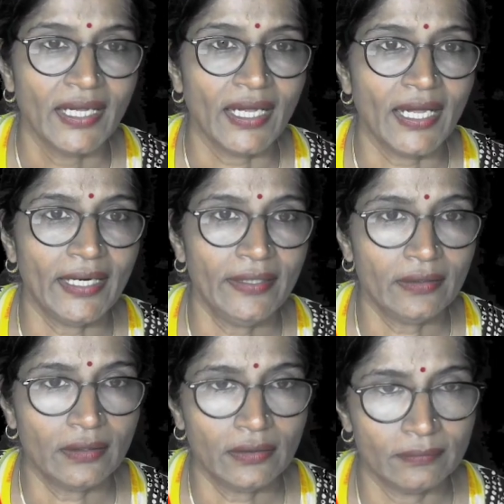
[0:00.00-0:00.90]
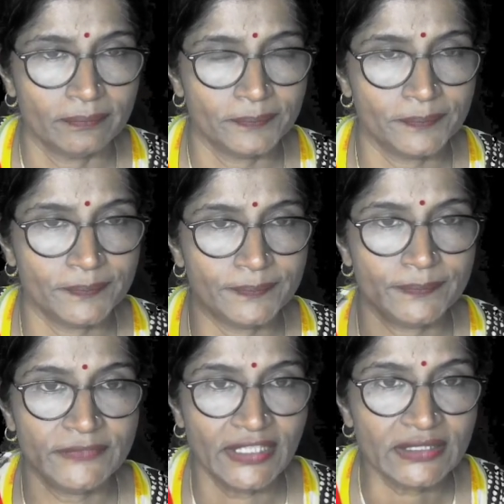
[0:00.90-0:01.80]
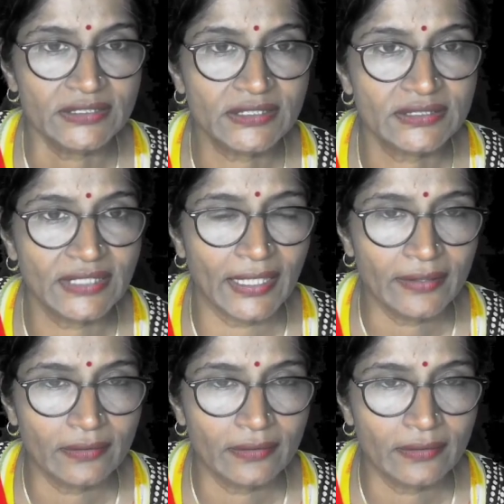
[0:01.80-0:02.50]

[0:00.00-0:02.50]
And next is that